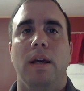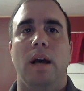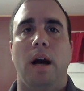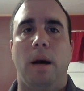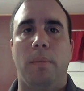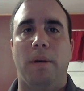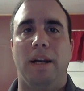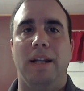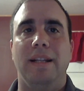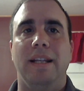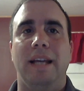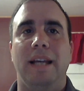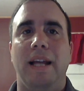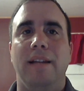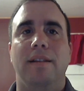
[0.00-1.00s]
Um, but in
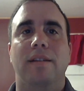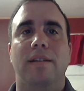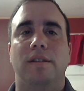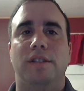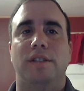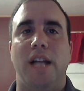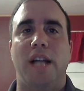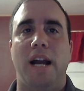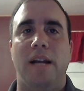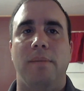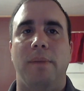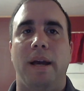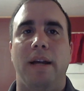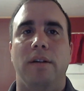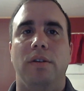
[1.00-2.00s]
the end, the Cincinnati
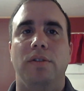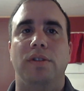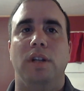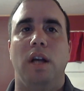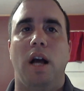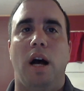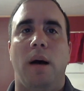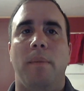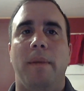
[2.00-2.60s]
Bengals uh,